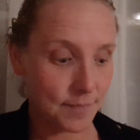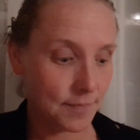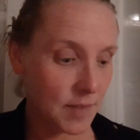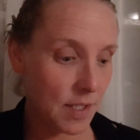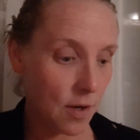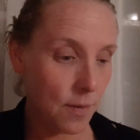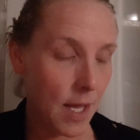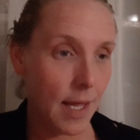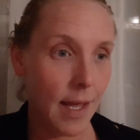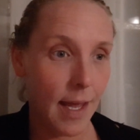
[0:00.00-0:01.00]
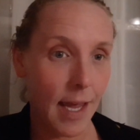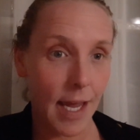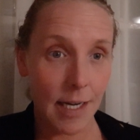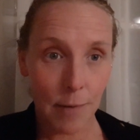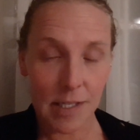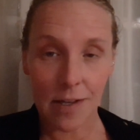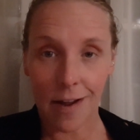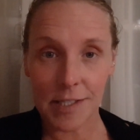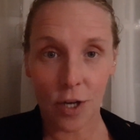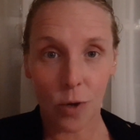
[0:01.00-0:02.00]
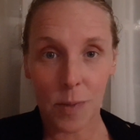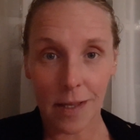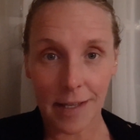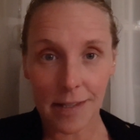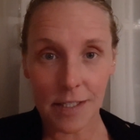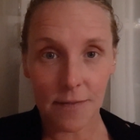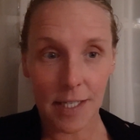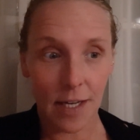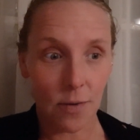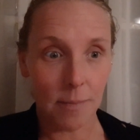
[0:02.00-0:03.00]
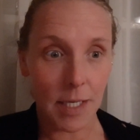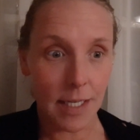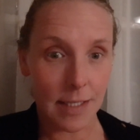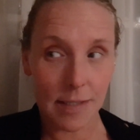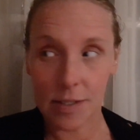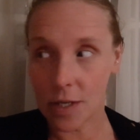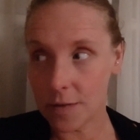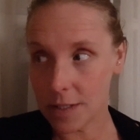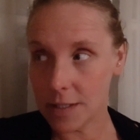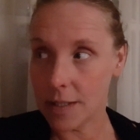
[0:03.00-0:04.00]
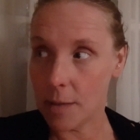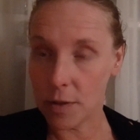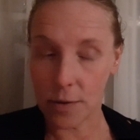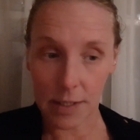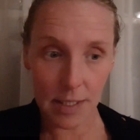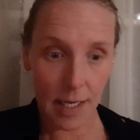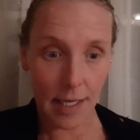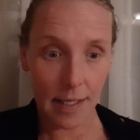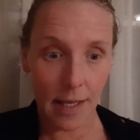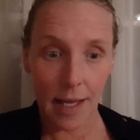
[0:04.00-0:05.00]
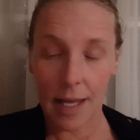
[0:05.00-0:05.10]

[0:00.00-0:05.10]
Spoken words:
So, anyways, guys, I hope you like this video. I'm going to start this uploading tonight.